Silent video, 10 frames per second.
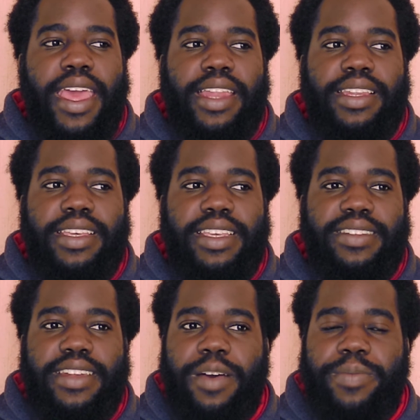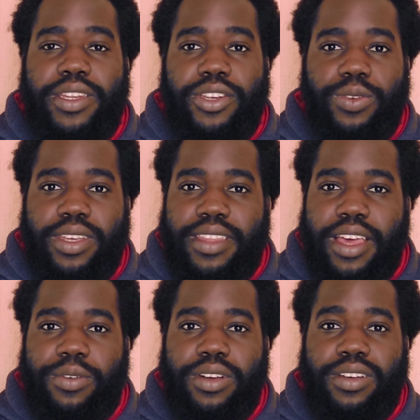and he's now been doing
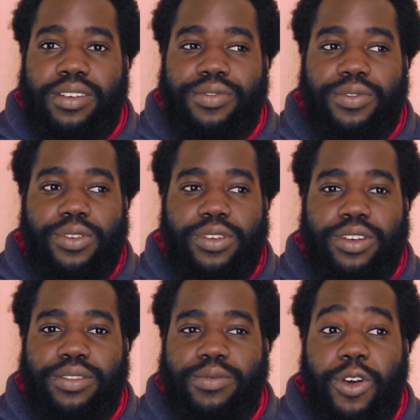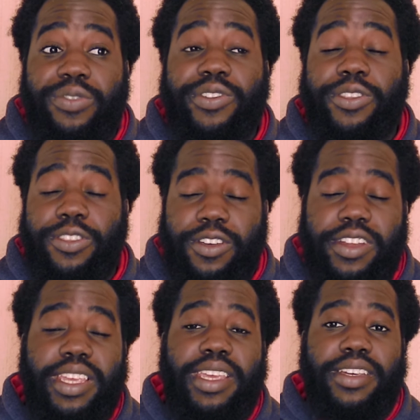that work for over
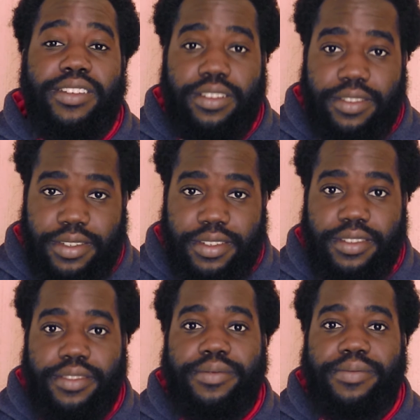30 years.